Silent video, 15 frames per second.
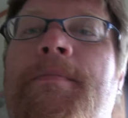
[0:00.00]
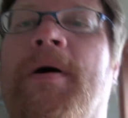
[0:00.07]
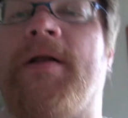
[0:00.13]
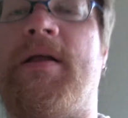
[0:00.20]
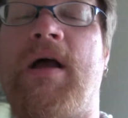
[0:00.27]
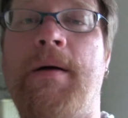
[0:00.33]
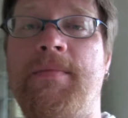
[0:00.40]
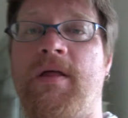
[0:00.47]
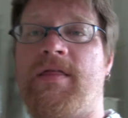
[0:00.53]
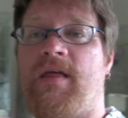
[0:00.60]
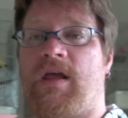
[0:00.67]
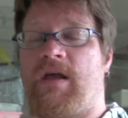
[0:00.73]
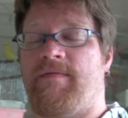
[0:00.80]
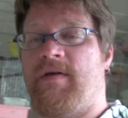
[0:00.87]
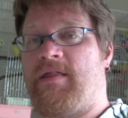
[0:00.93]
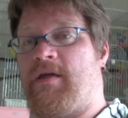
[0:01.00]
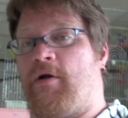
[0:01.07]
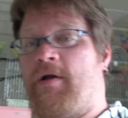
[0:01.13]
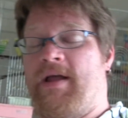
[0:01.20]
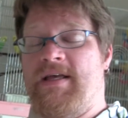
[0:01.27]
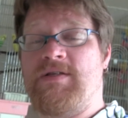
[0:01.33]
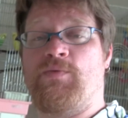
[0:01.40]
But come to think of it,
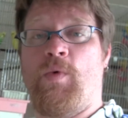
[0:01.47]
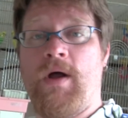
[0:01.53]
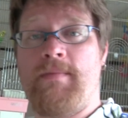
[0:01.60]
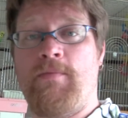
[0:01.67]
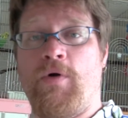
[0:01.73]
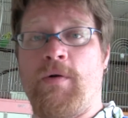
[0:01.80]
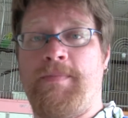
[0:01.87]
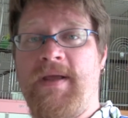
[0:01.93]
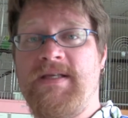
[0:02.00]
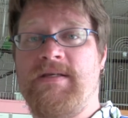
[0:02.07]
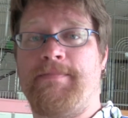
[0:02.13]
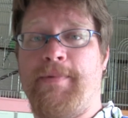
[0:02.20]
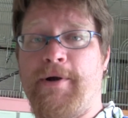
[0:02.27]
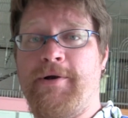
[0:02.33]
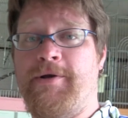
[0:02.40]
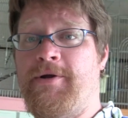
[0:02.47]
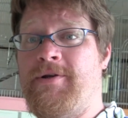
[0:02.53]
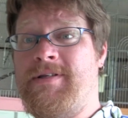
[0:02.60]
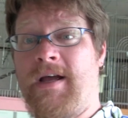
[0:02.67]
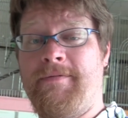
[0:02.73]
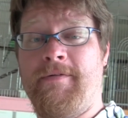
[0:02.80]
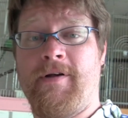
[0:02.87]
there is one more piece of bird
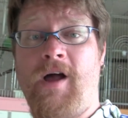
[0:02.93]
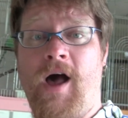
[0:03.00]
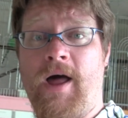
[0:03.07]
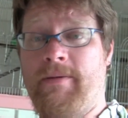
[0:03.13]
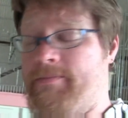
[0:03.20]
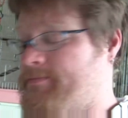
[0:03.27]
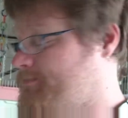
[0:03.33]
news I forgot.